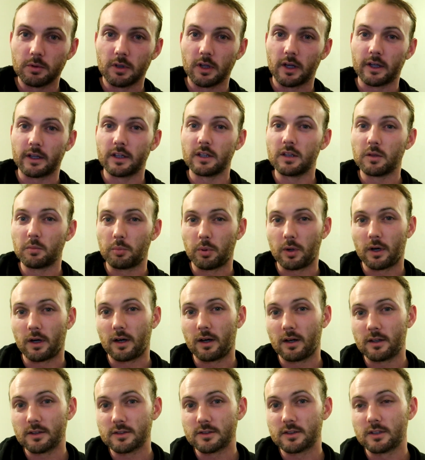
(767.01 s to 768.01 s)
Like in the
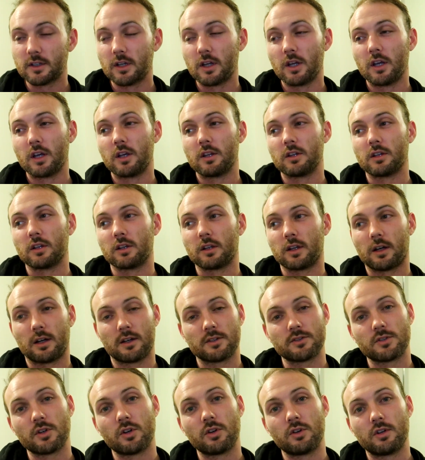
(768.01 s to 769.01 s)
past, the
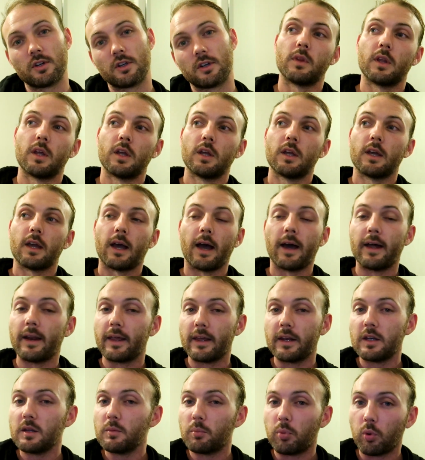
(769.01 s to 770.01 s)
last owner, at
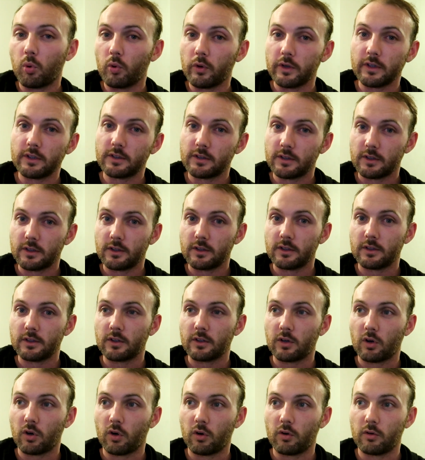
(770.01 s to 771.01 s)
any point
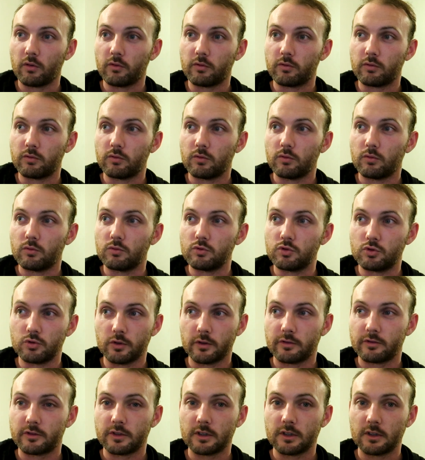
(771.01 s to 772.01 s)
of
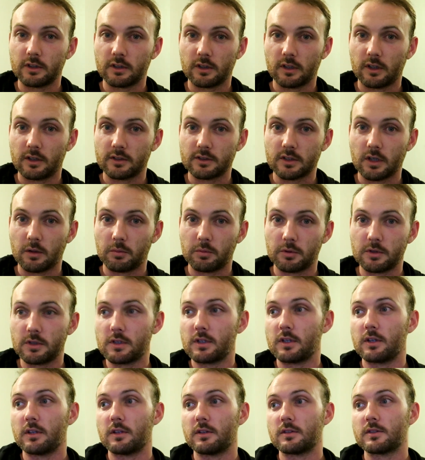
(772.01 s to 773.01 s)
drifting in the last couple of
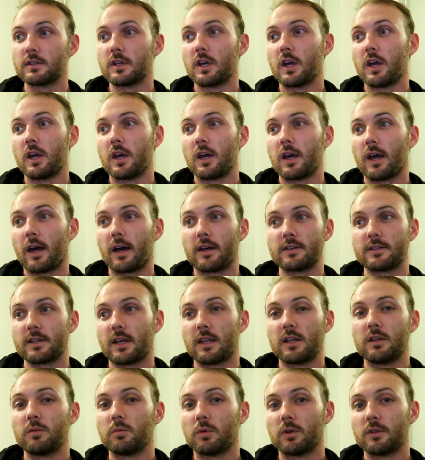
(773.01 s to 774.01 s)
years, has
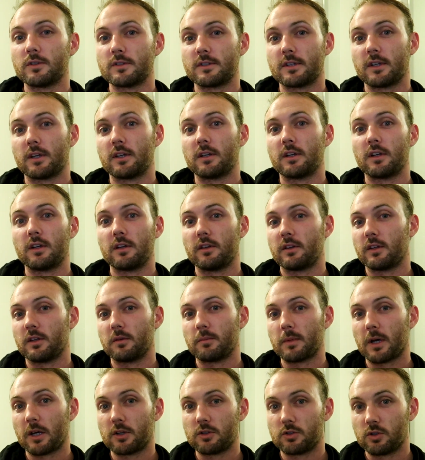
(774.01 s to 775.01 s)
anyone said anything
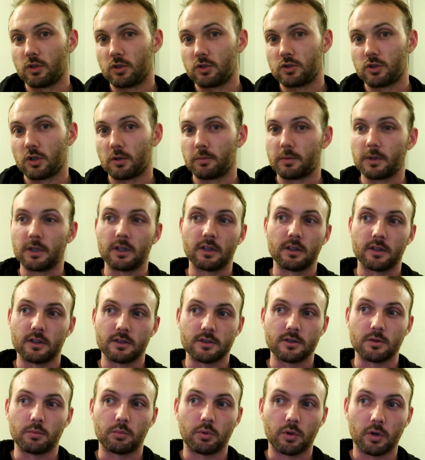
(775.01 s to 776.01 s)
about dirt dropping and that
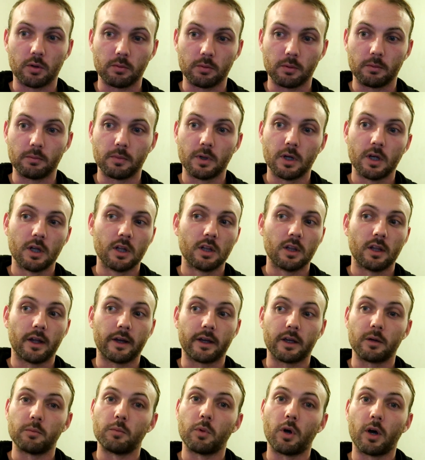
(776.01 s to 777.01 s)
it's a problem?
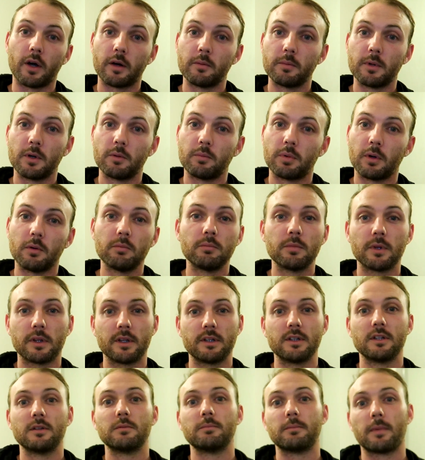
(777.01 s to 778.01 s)
Like it might have been a problem, but they
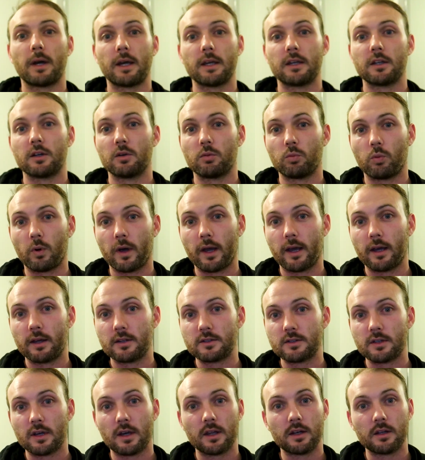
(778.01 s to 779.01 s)
didn't make it aware
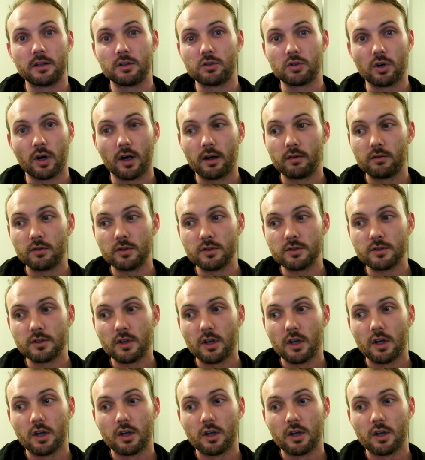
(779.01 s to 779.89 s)
to any drivers.